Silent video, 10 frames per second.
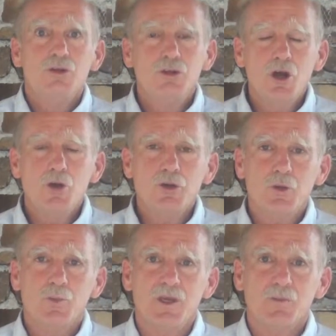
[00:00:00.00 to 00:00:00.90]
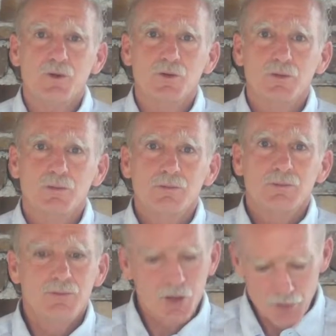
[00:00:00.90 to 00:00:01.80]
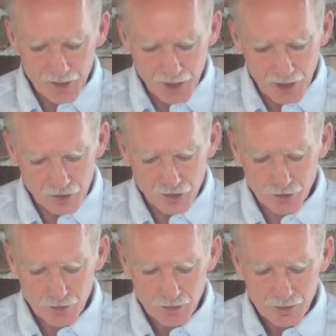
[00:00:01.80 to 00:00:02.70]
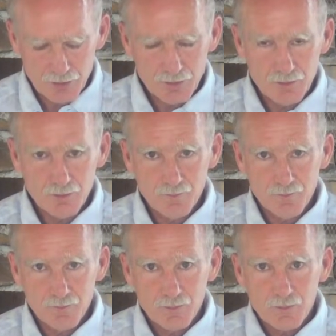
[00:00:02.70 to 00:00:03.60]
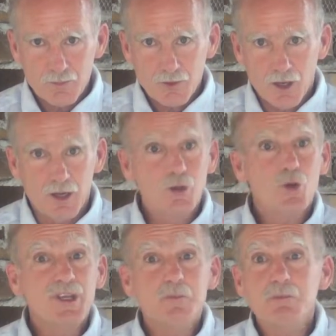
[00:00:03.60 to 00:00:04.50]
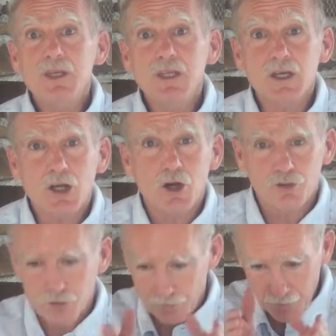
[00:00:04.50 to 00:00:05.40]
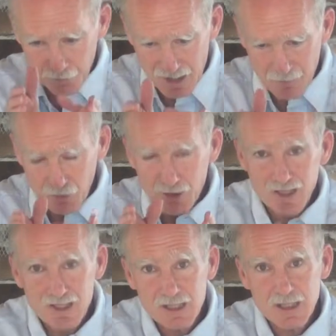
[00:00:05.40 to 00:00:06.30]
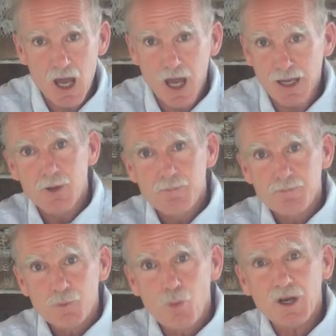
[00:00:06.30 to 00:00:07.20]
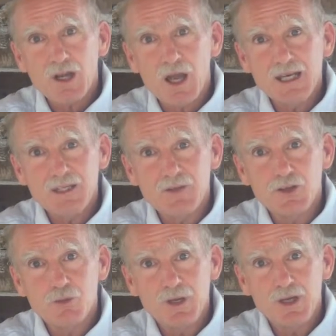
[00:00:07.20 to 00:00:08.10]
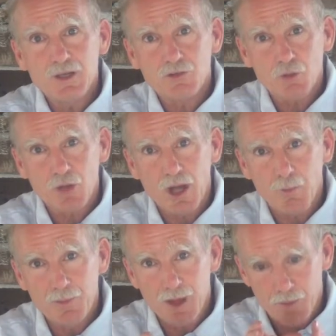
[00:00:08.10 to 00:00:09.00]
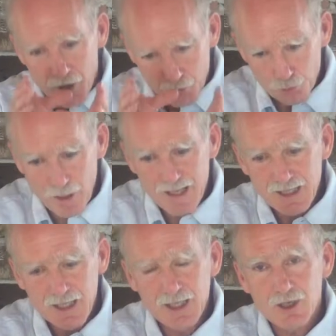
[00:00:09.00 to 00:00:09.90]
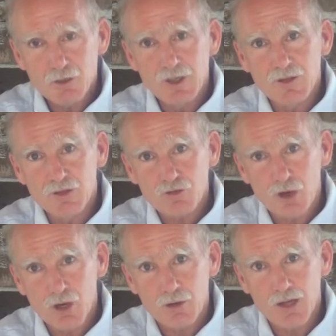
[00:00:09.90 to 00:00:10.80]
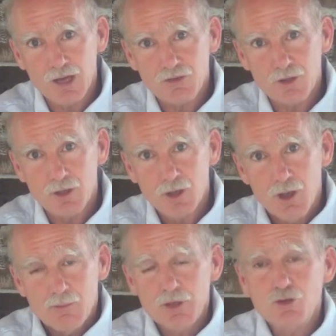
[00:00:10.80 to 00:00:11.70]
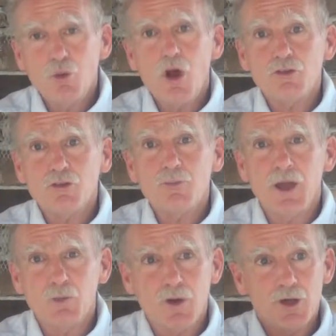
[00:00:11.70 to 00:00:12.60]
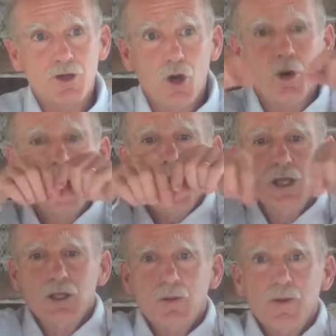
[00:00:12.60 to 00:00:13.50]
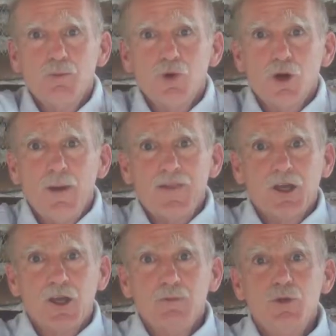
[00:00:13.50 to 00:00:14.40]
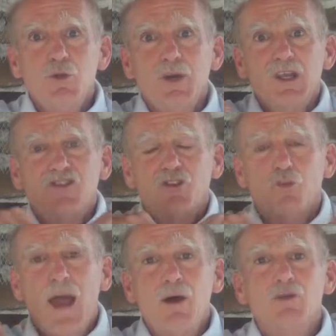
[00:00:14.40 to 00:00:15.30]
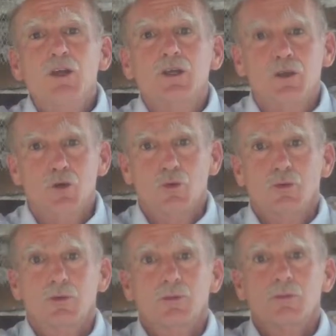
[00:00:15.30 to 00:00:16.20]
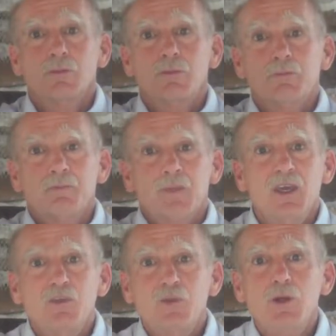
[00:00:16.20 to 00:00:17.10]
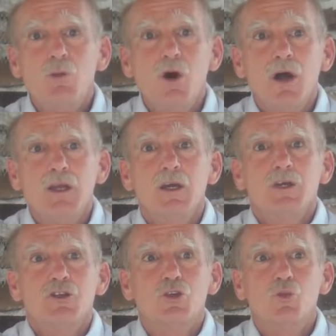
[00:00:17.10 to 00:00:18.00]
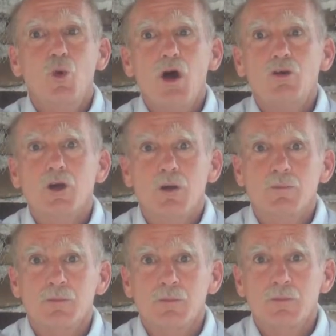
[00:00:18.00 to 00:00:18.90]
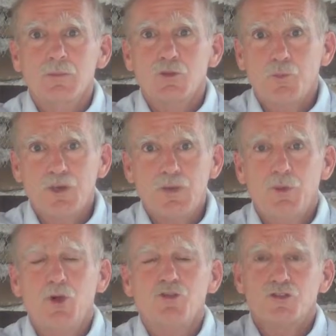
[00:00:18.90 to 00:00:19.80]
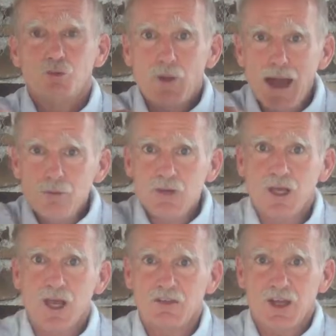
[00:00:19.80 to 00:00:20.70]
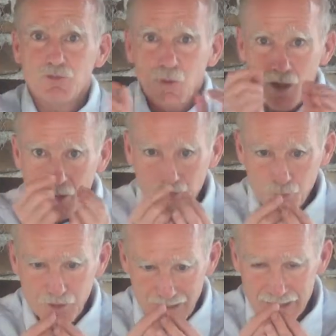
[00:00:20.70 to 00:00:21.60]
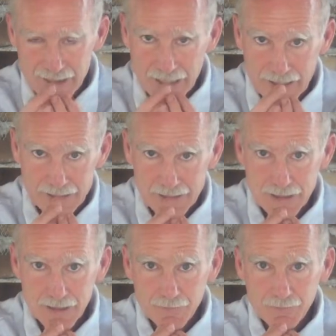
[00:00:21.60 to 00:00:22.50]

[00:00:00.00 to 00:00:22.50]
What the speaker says: know your people. Know the culture. Know the immediate culture, the people inside. What kinds of ingredients will help them right here in this congregation. But you also might want to know a little bit more about the community surrounding you. If we want to welcome the people surrounding us as well as in us,